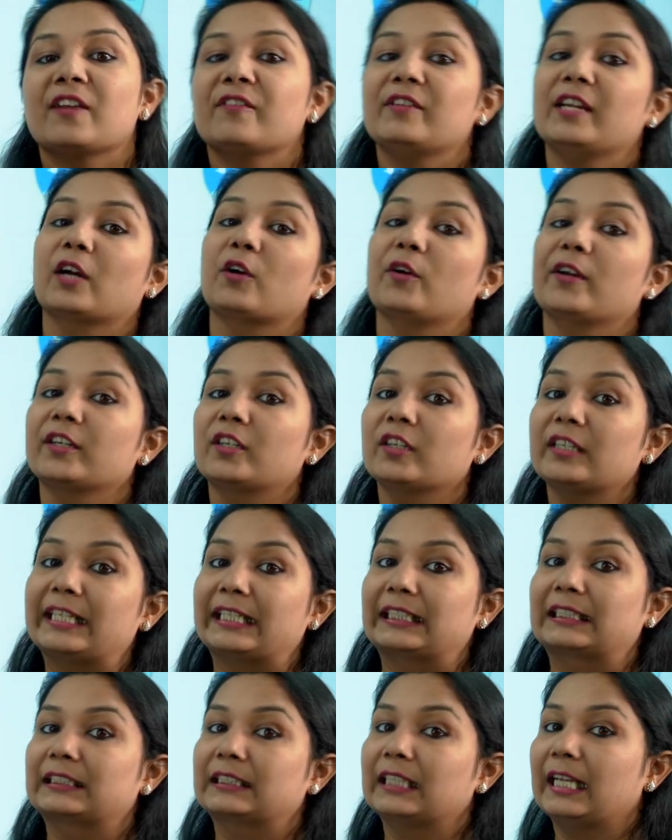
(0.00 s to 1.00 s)
we are going to
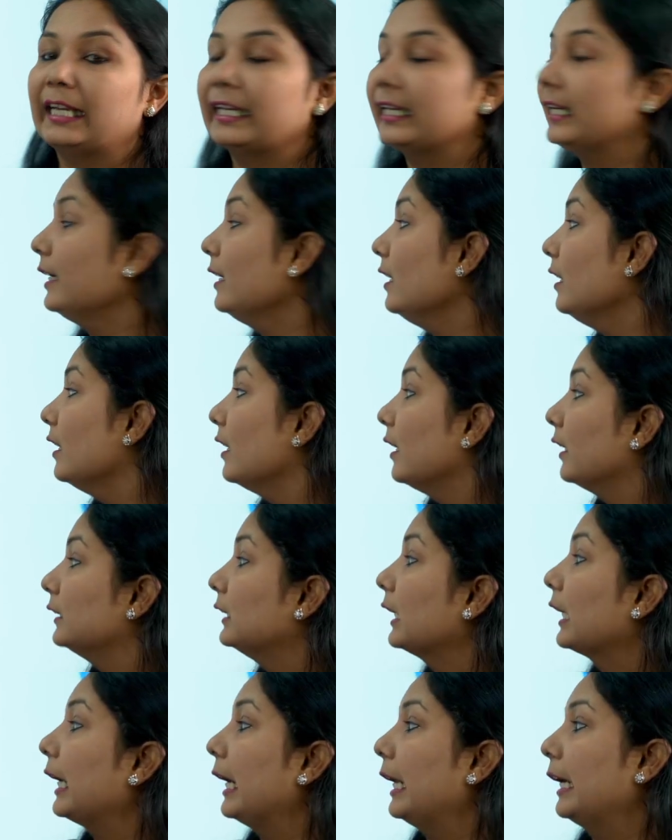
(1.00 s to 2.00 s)
decide
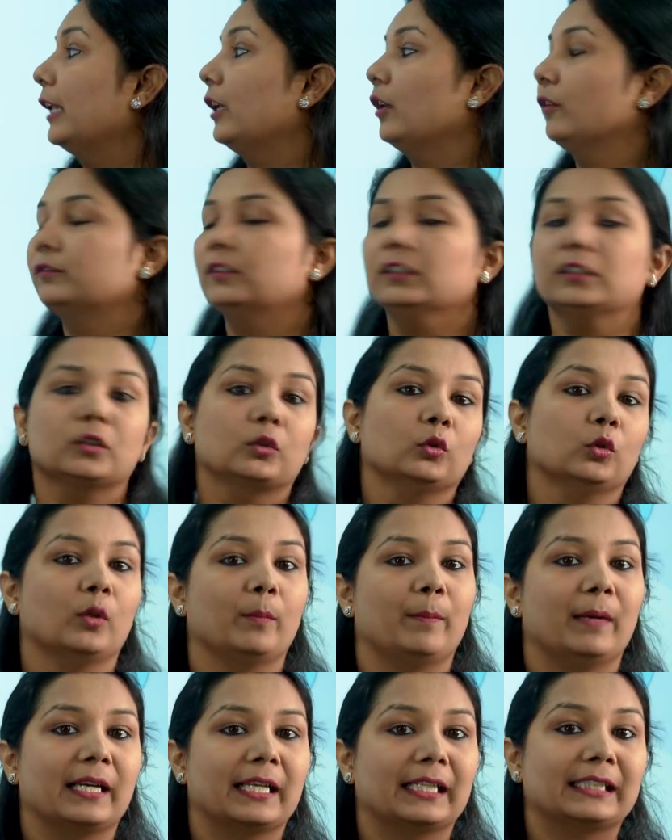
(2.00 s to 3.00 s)
the color of the school
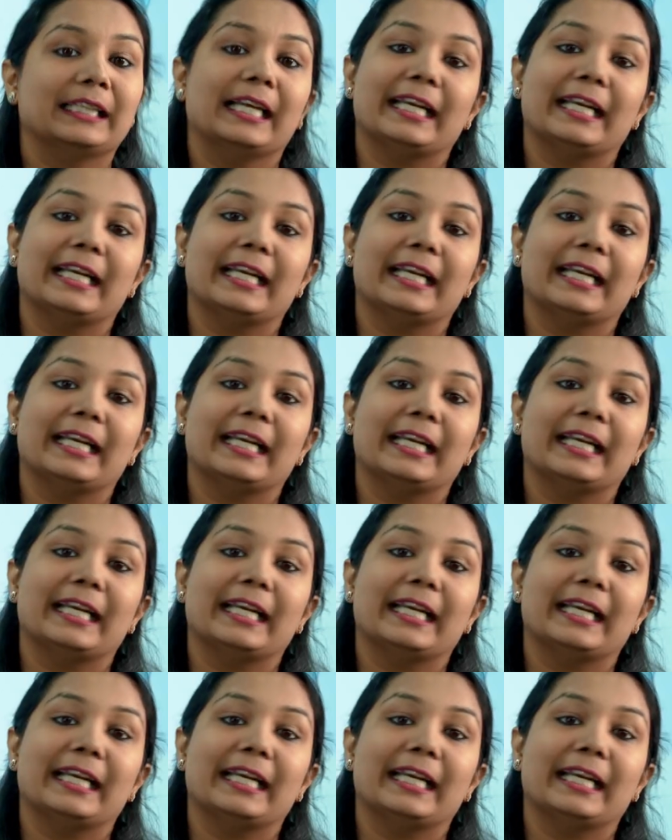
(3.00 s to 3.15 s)
building.